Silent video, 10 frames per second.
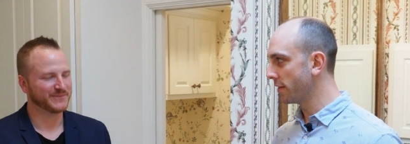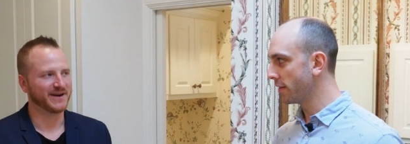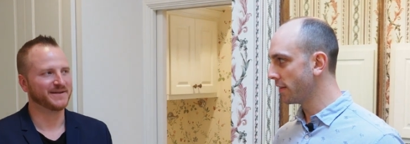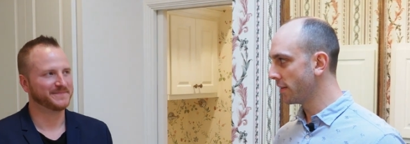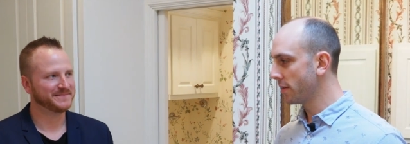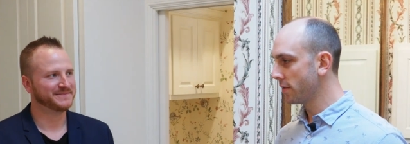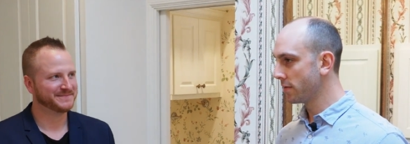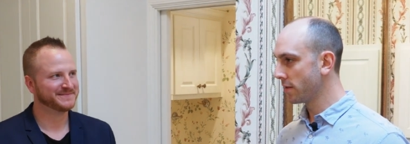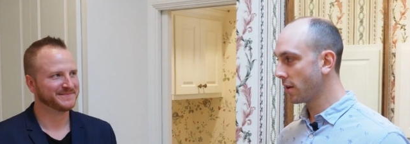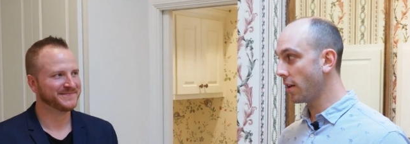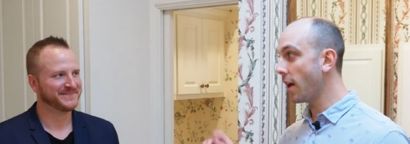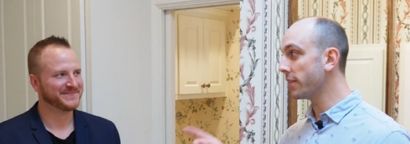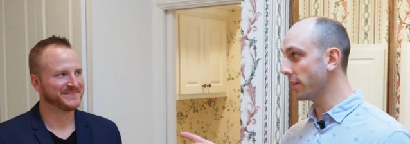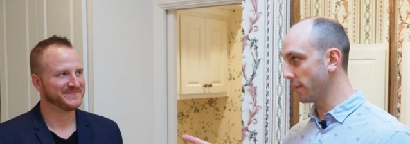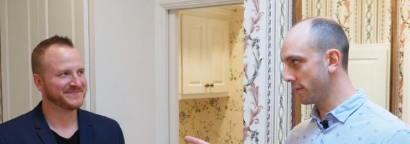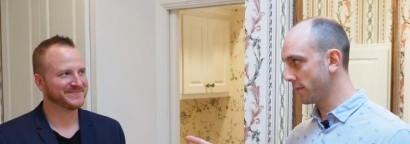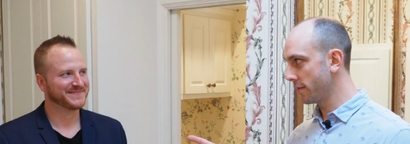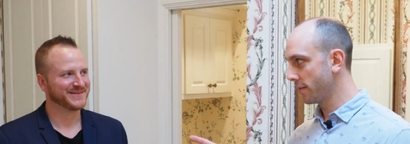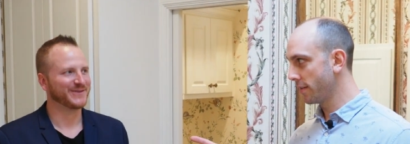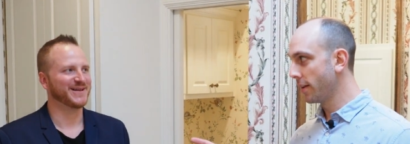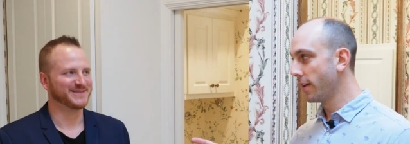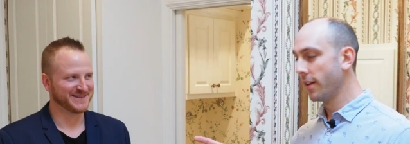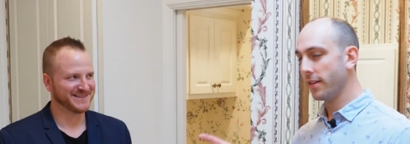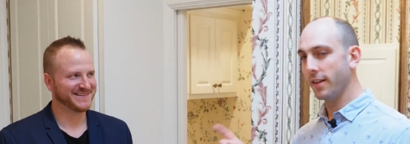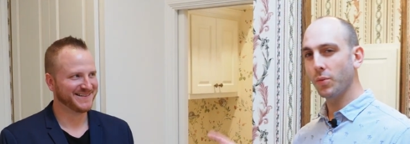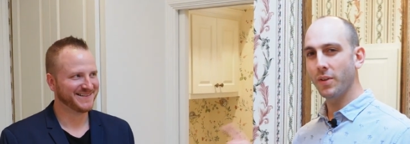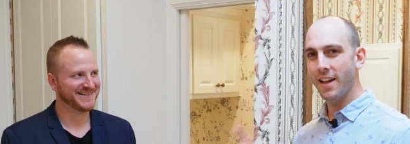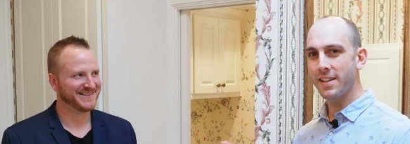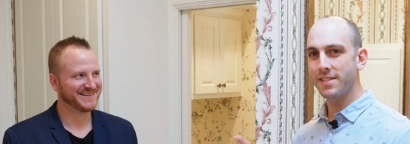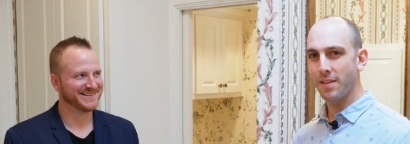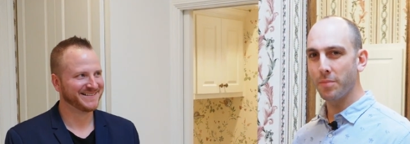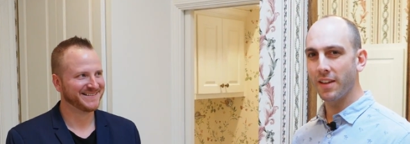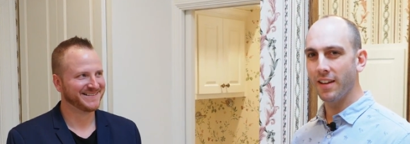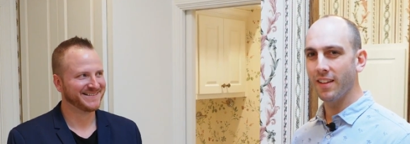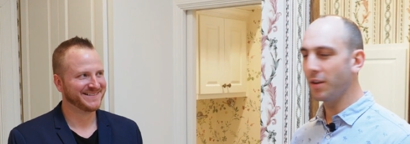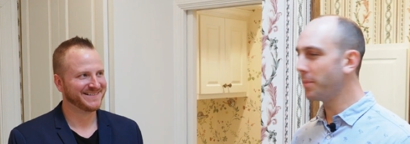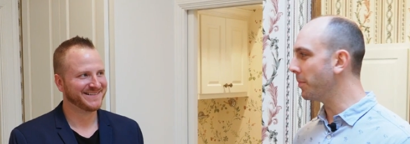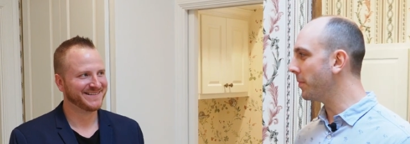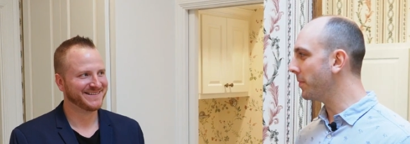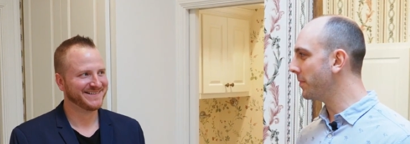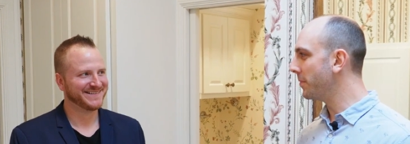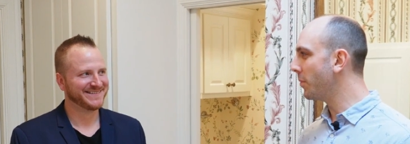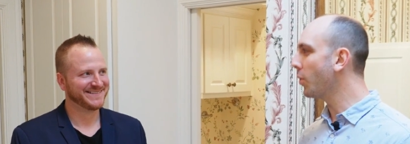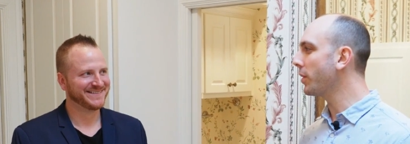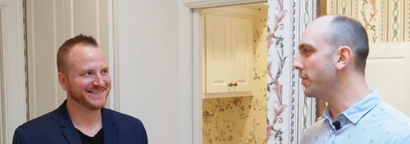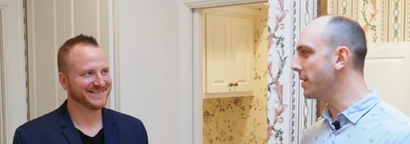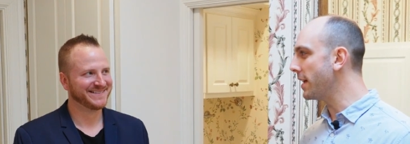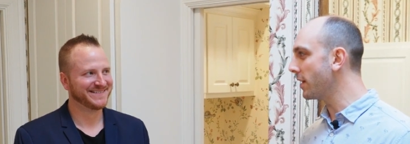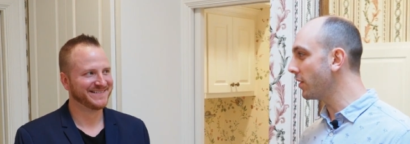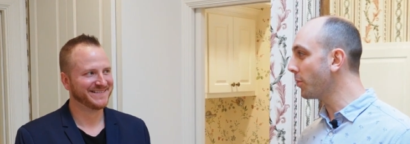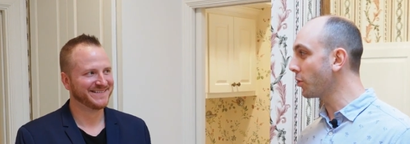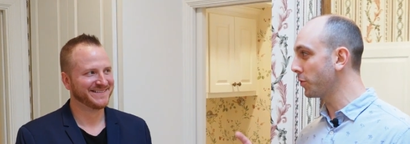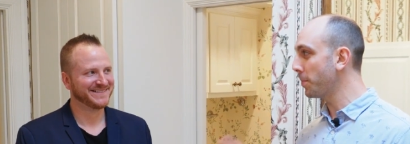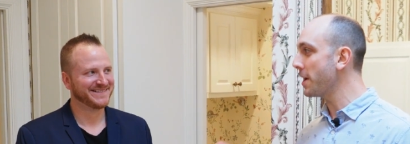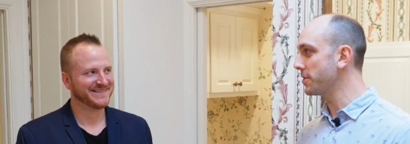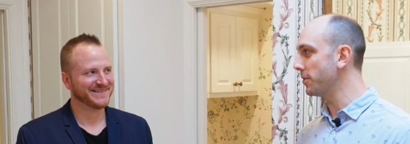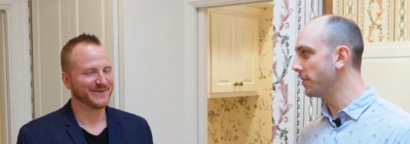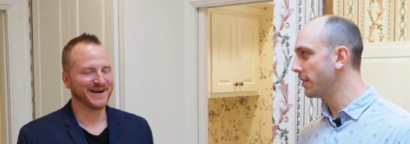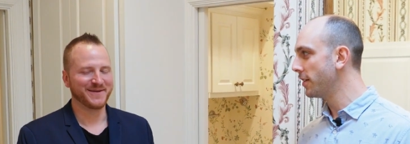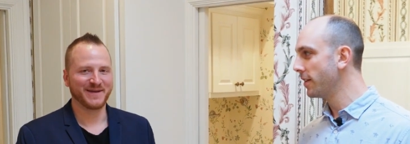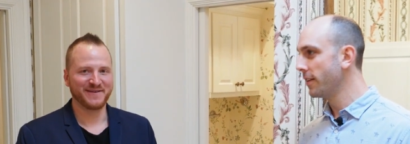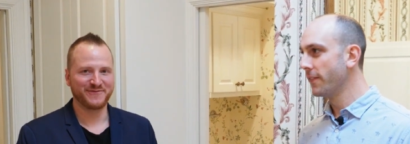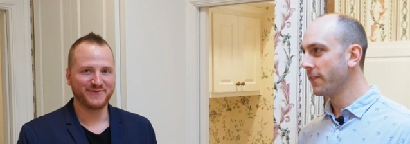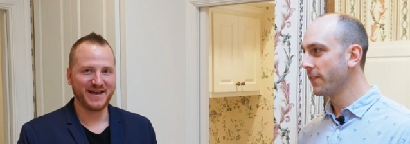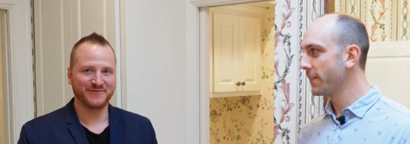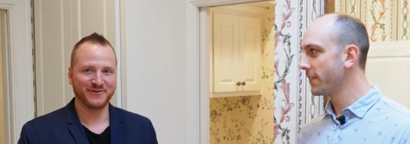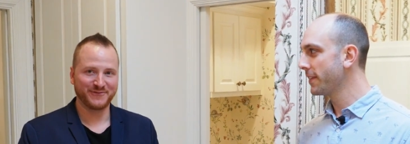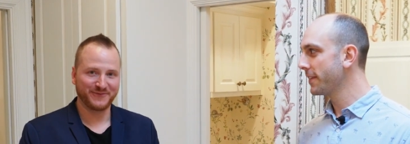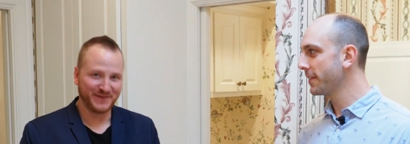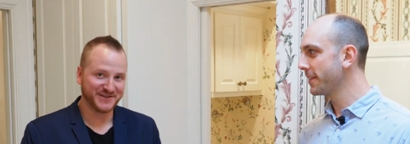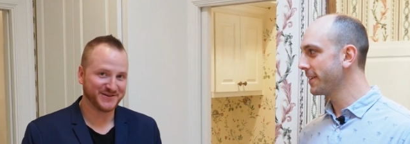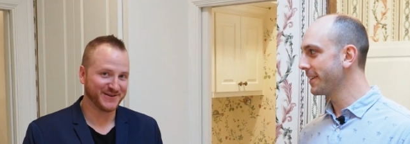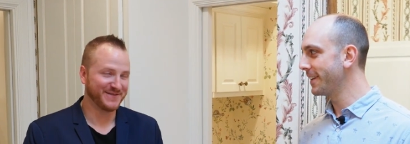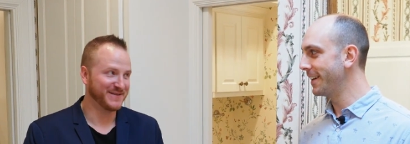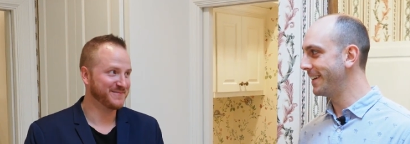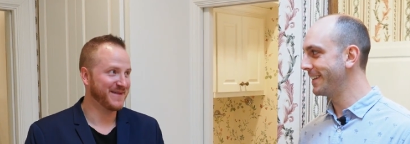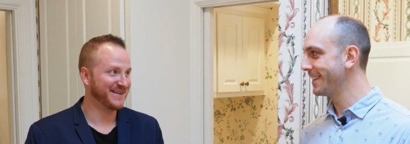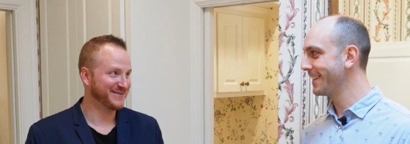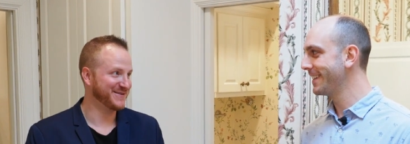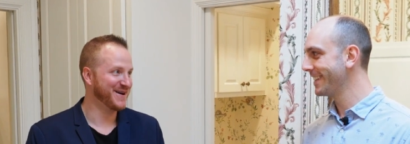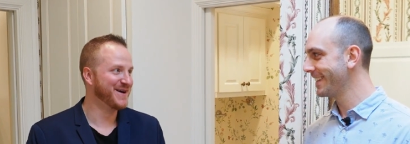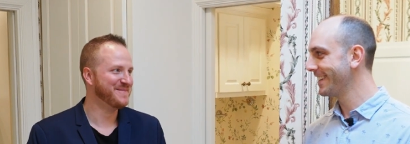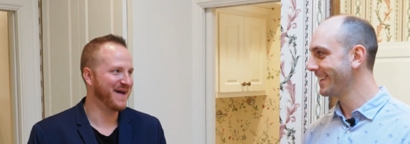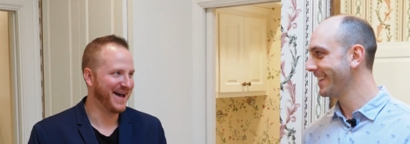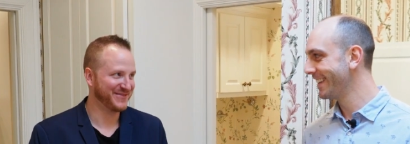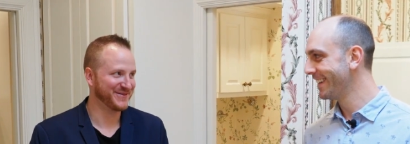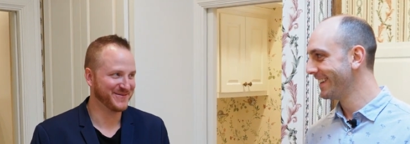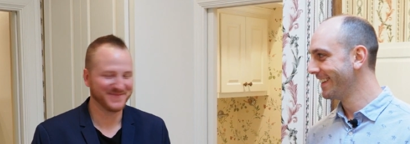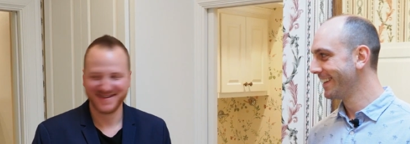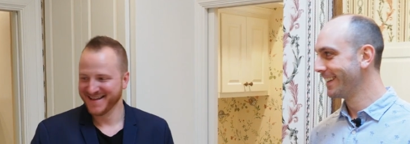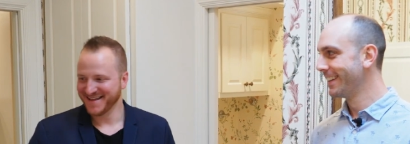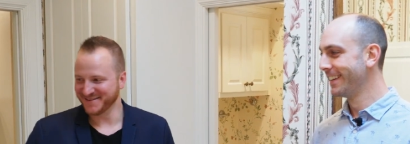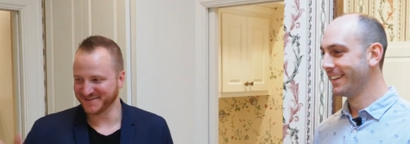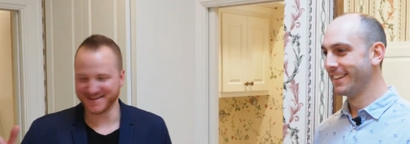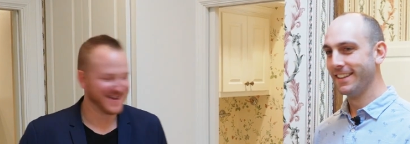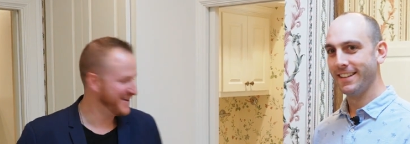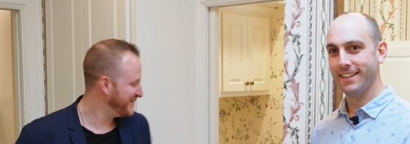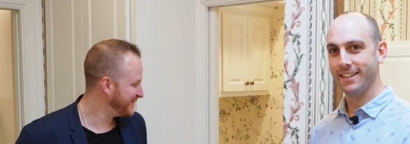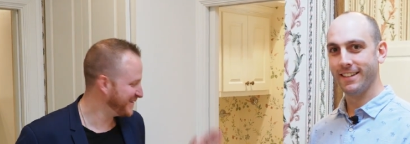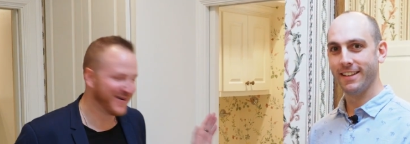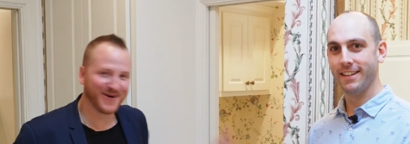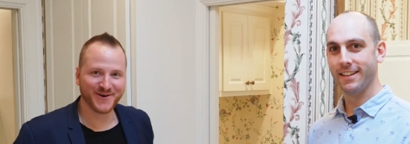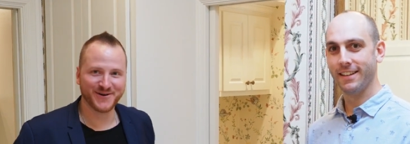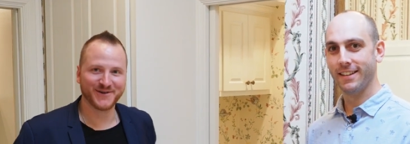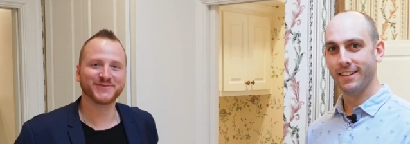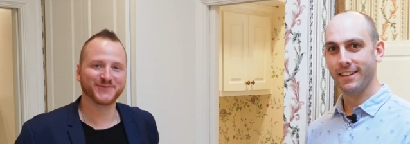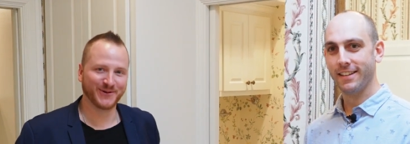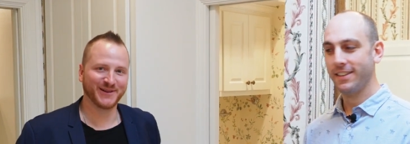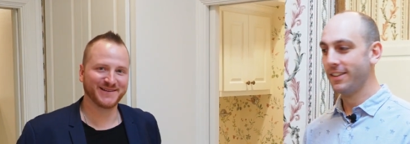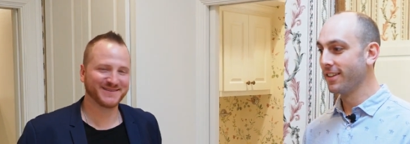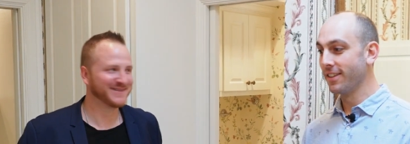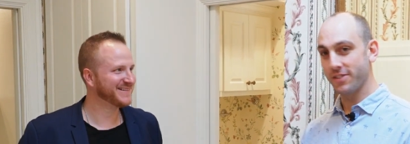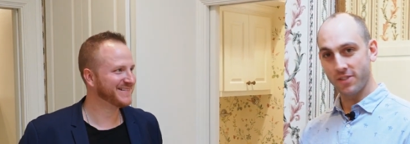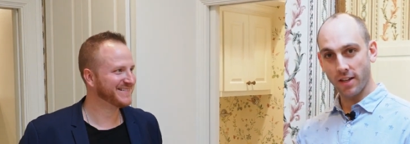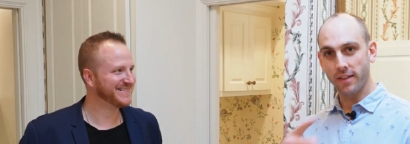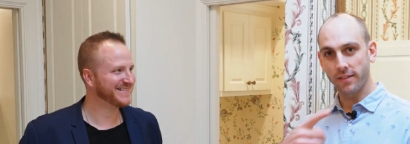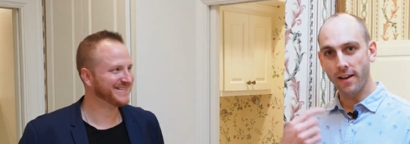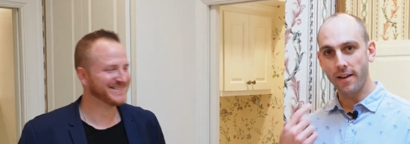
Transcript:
Speaker 1: Right. Closet. This one has something a little bit more unique, a little more special.
Speaker 2: Right, my favorite feature in this master bathroom is the his and her toilets.
Speaker 1: Let's check this